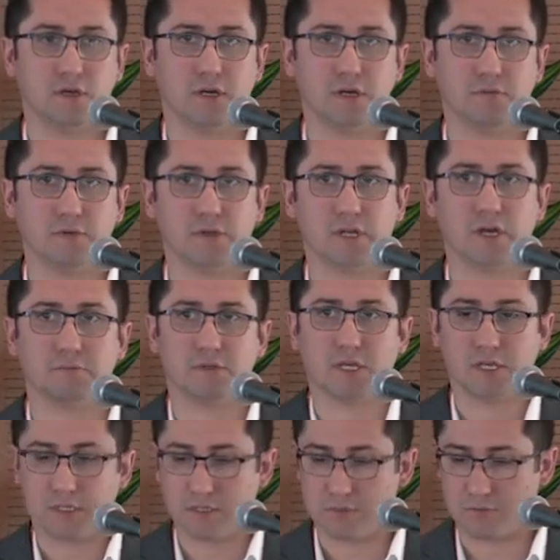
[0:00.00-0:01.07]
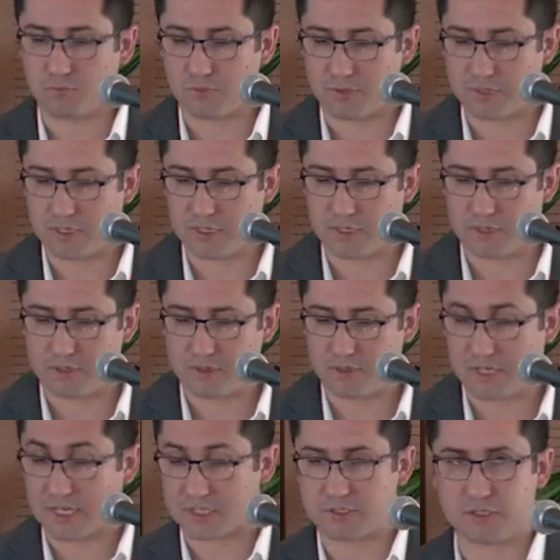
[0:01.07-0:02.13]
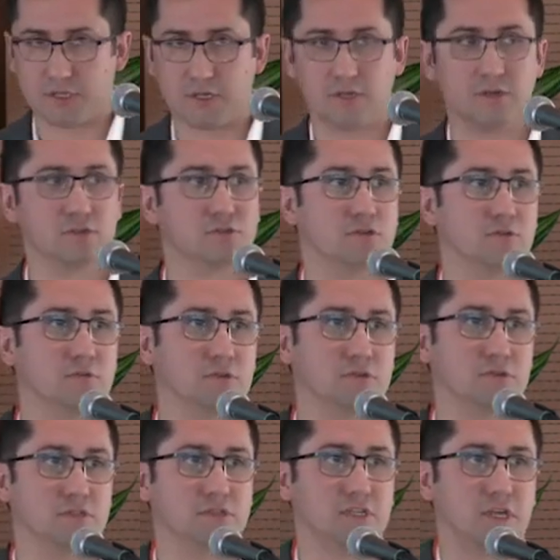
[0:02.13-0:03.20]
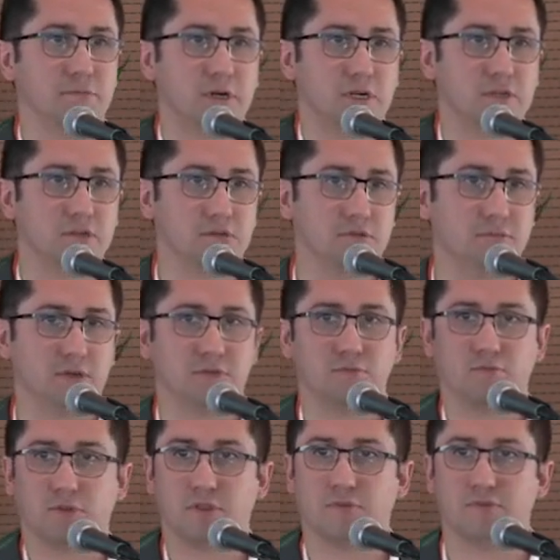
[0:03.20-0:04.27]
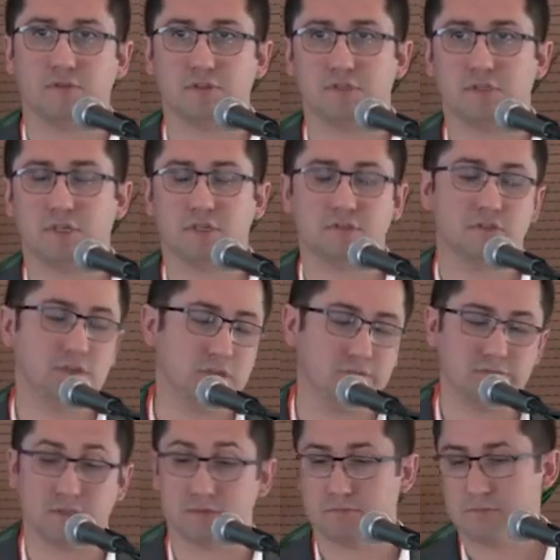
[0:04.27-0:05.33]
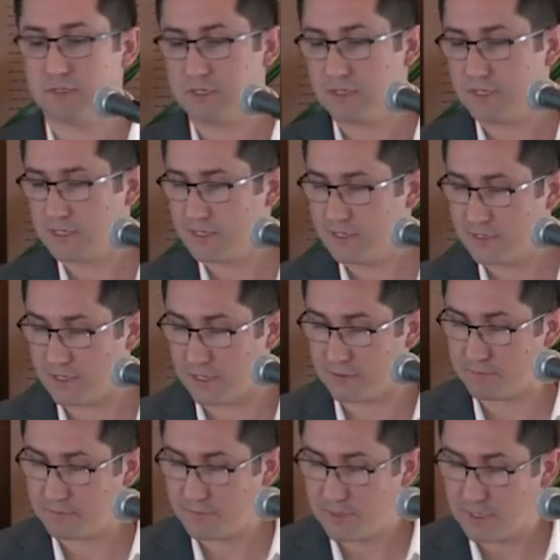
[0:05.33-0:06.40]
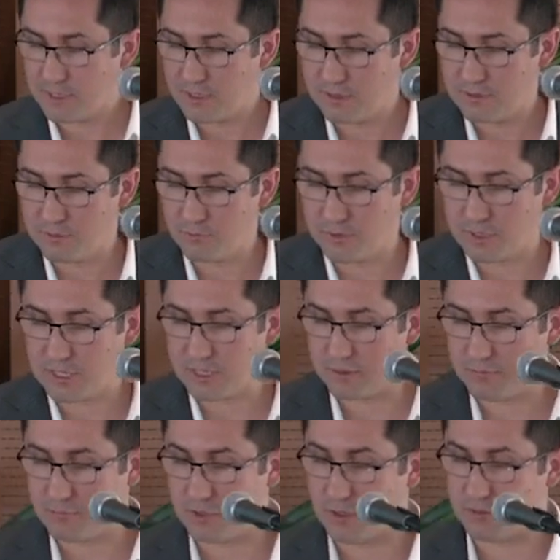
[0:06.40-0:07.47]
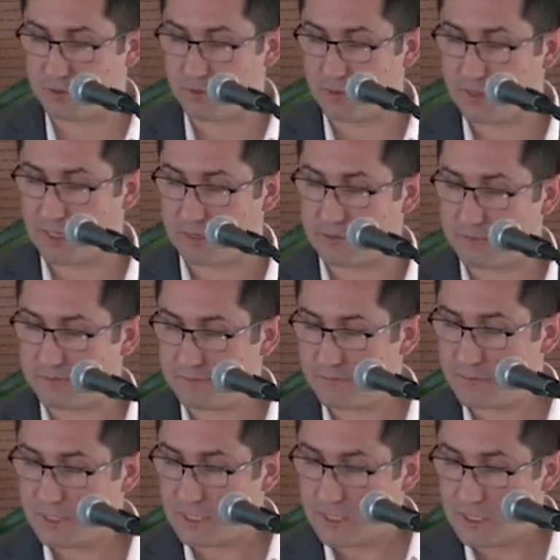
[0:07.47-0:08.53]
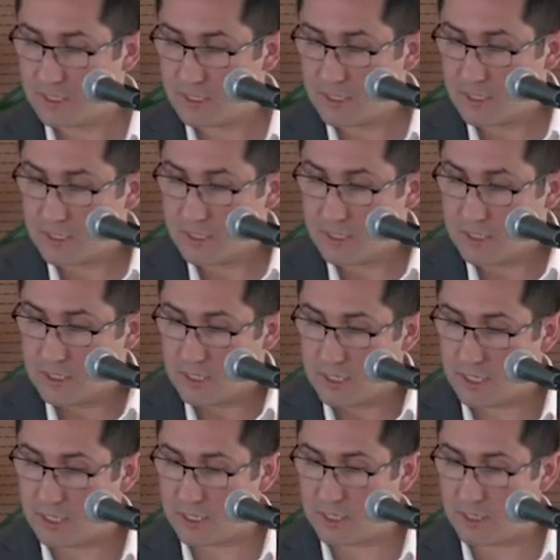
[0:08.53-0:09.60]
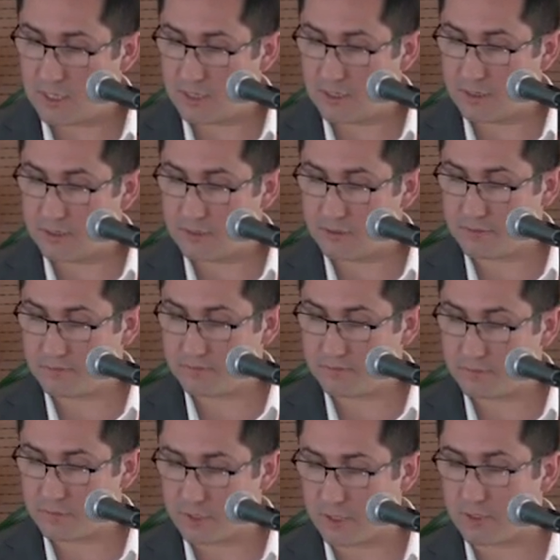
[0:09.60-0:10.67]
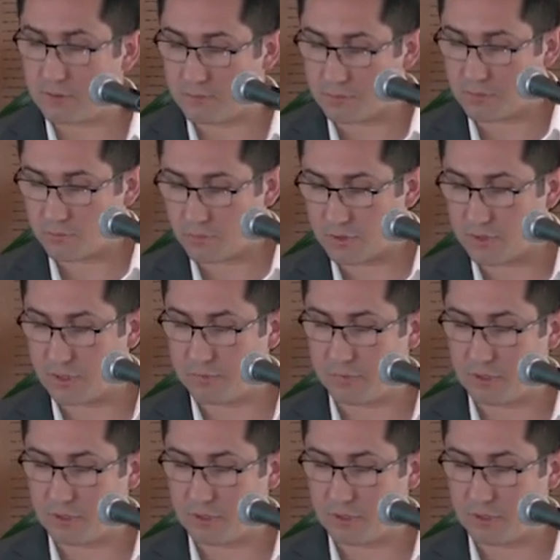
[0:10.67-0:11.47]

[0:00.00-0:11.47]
are being updated with the next year. So it's the same article, but with different years. Yeah, we had problems with that. And with the